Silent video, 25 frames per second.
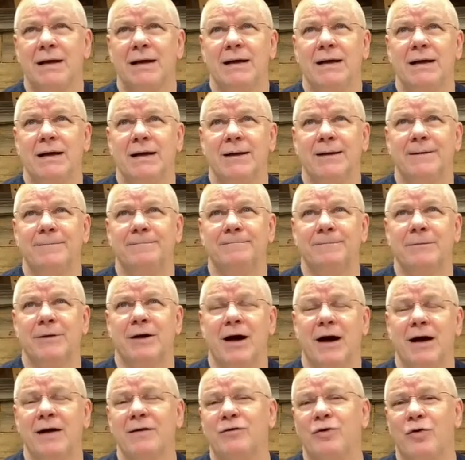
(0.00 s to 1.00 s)

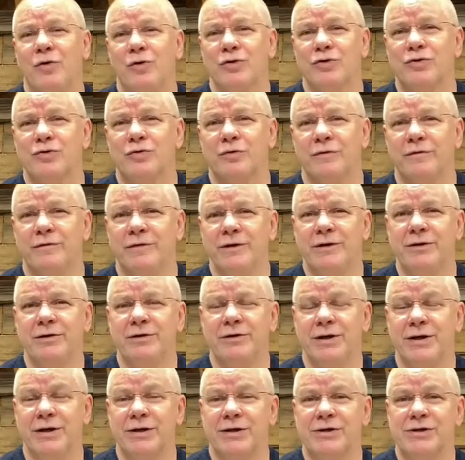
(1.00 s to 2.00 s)
God, of course, revealed
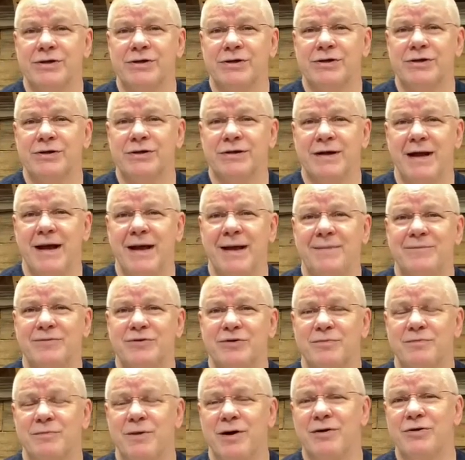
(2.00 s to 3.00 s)
his name
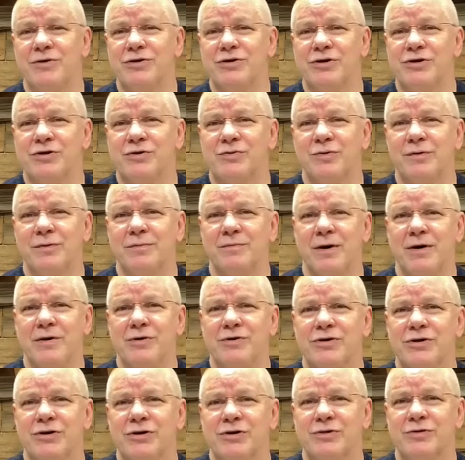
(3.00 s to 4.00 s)
to Moses when
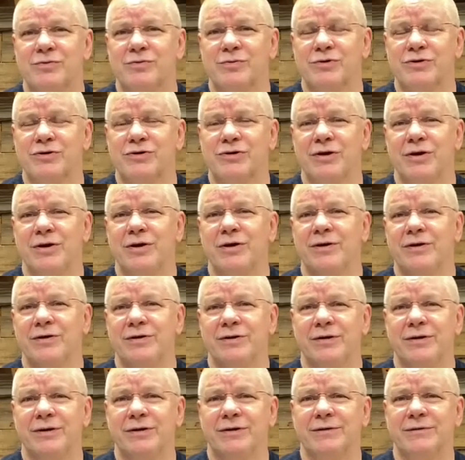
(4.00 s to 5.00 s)
Moses was there in
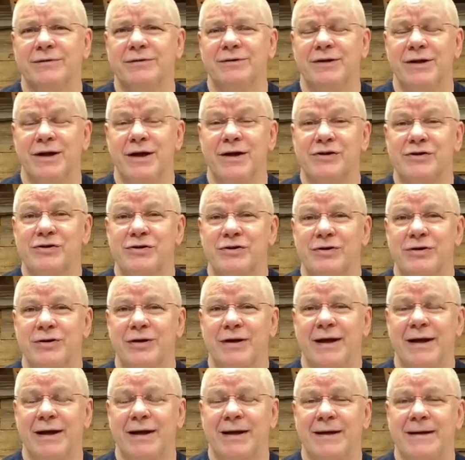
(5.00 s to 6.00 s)
the desert.
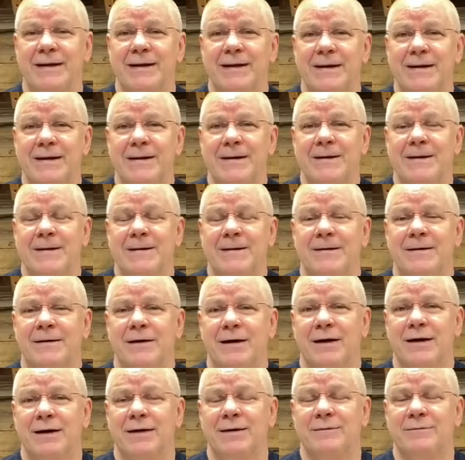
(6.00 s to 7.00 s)
And
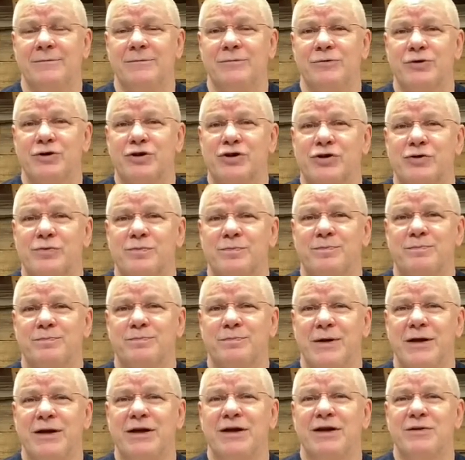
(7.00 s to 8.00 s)
God was
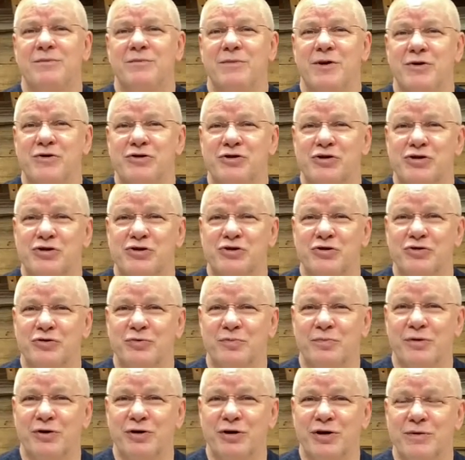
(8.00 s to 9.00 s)
speaking to Moses through the
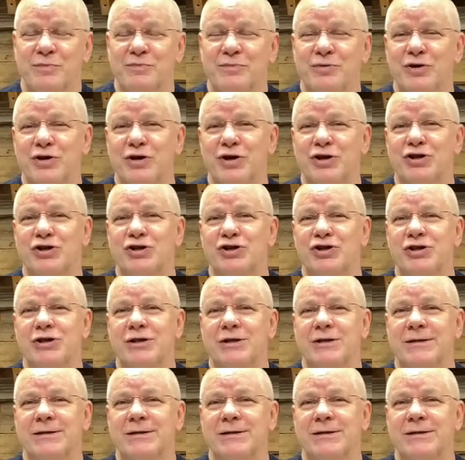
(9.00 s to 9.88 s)
burning bush.